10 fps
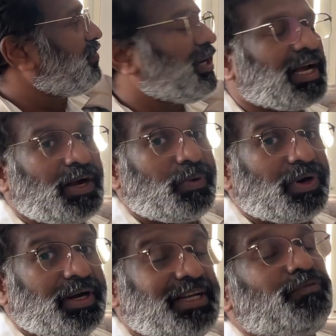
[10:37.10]
will have
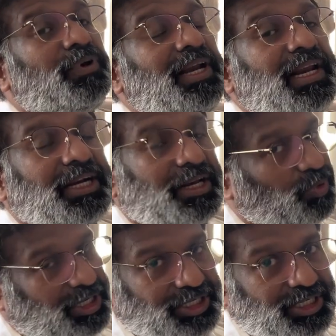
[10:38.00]
different electric
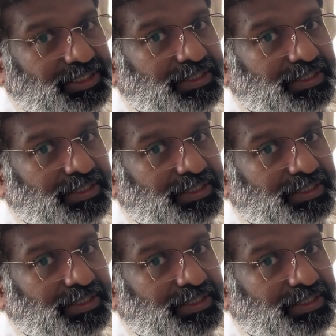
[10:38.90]
potential.